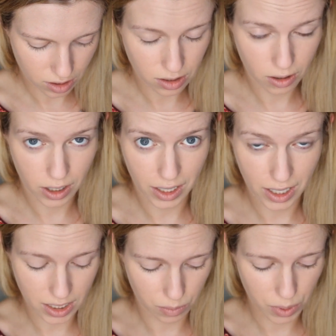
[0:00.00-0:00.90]
story that
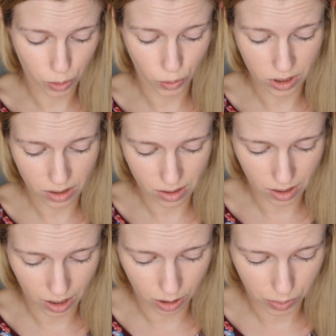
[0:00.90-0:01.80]
I tell people, which is
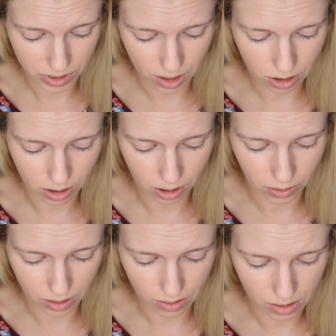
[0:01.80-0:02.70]
100%
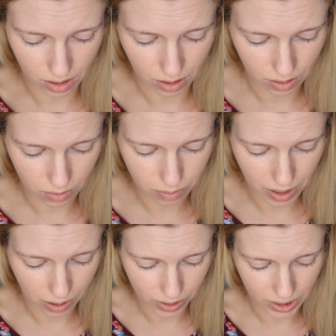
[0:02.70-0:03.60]
true, is
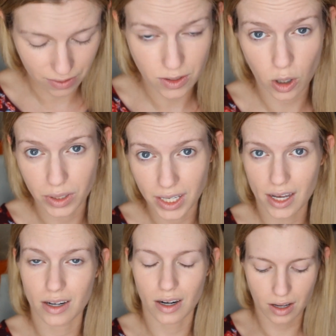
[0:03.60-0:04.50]
back when I lived home in
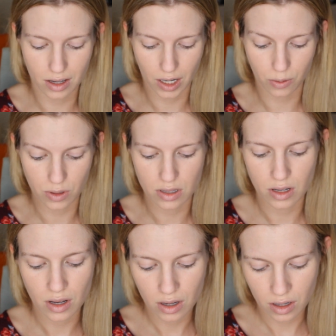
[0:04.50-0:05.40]
Canada and I
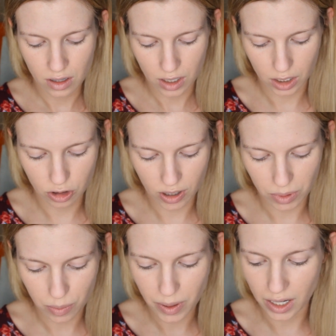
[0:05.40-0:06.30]
was
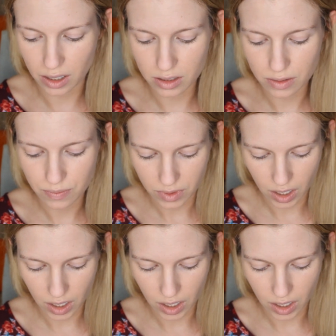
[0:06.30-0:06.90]
extremely pale,